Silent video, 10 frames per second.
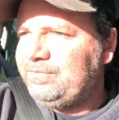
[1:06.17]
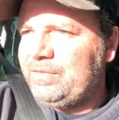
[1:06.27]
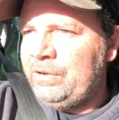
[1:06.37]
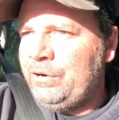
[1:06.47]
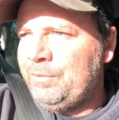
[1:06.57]

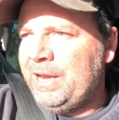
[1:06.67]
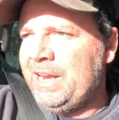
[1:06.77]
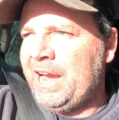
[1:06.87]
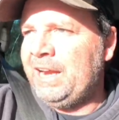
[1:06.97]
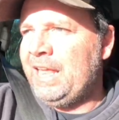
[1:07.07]
I've got to be in
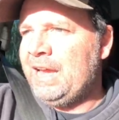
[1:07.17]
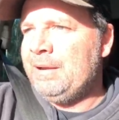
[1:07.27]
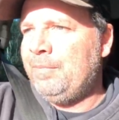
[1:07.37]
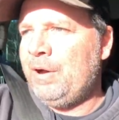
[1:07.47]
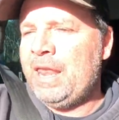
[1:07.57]

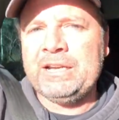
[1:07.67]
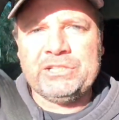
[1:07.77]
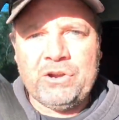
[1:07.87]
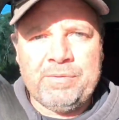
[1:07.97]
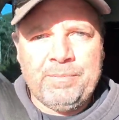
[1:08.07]
Adelaide by
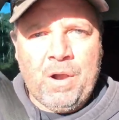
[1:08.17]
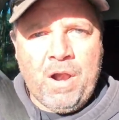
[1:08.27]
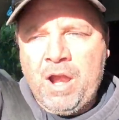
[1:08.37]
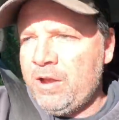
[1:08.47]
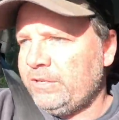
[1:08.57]
lunchtime
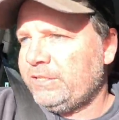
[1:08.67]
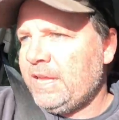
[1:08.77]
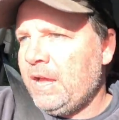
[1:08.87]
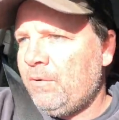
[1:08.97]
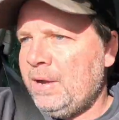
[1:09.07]
tomorrow,
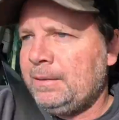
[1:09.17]
so